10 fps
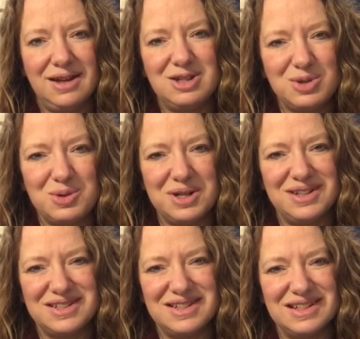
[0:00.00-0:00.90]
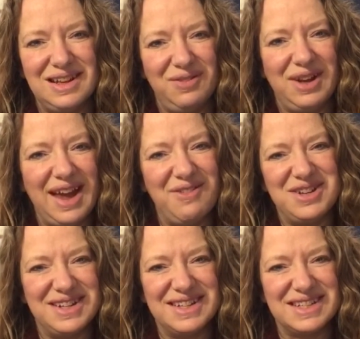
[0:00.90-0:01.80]
And Dorcas is living
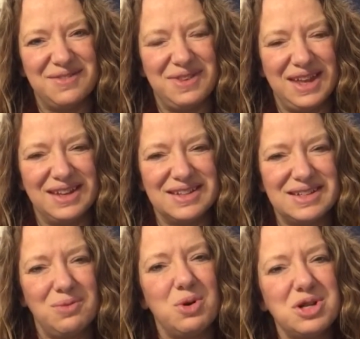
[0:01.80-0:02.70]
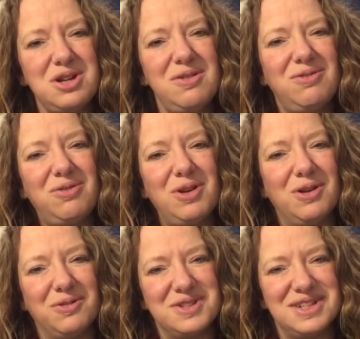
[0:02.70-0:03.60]
evidence of this. So, what are you full
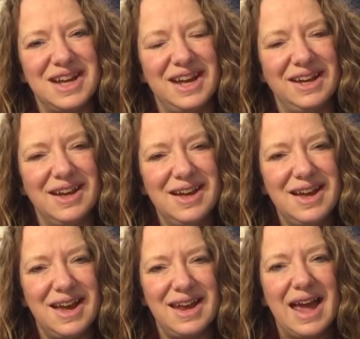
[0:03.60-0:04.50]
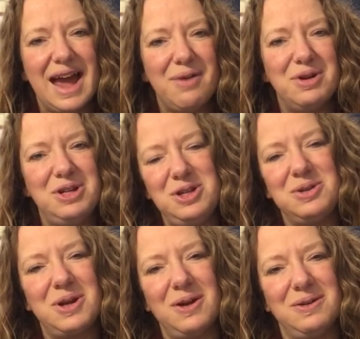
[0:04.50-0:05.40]
of today? And how are
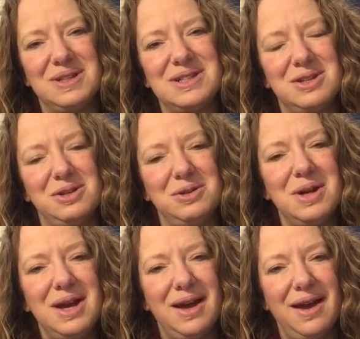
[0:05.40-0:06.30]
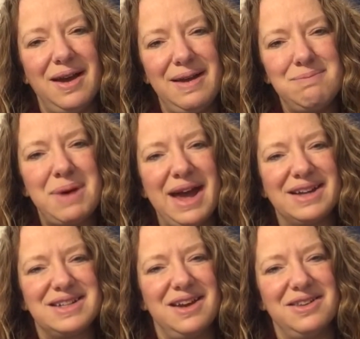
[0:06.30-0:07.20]
you going to uh,
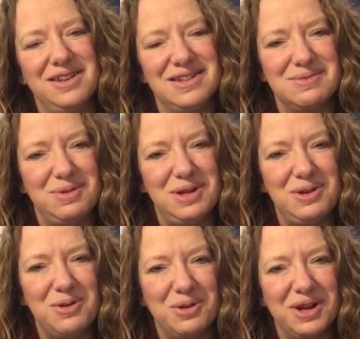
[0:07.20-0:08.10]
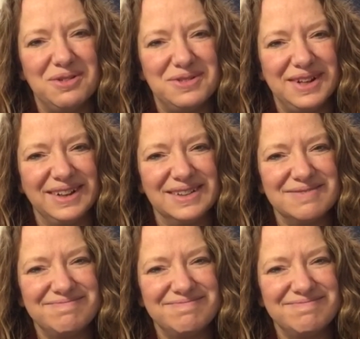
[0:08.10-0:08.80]
impact others with your gifting?